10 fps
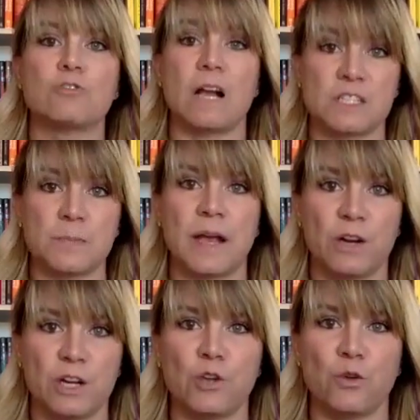
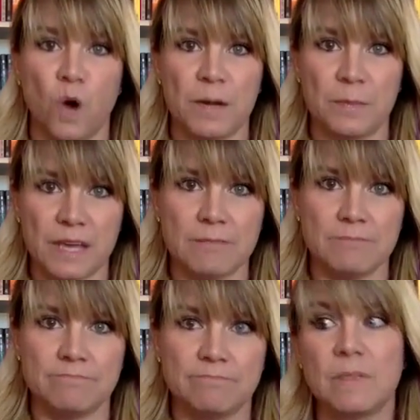transparent you want to be.
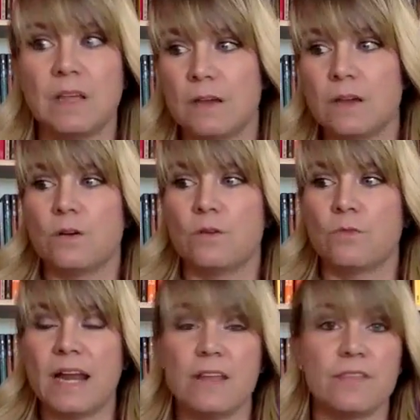Okay.
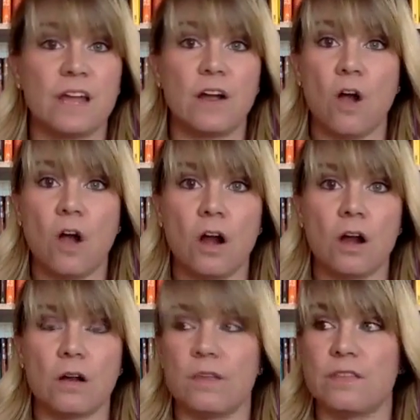Right? There
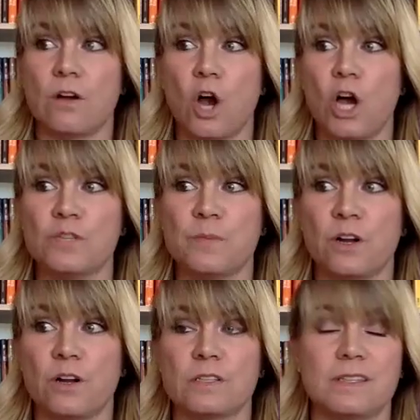are
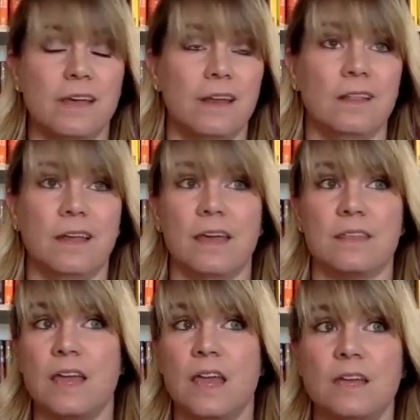entrepreneurs that
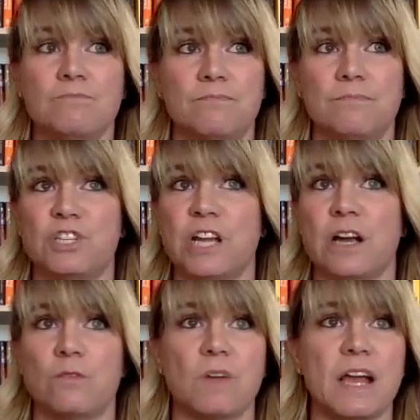they
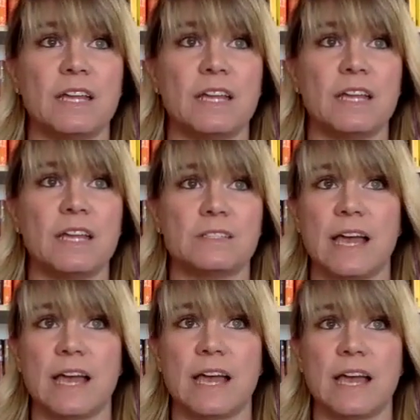share right
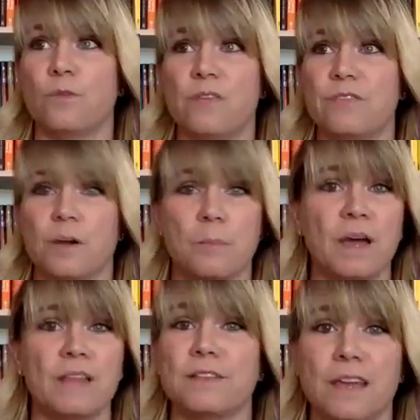down to what
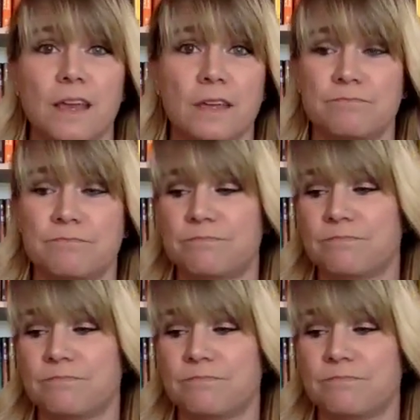their monthly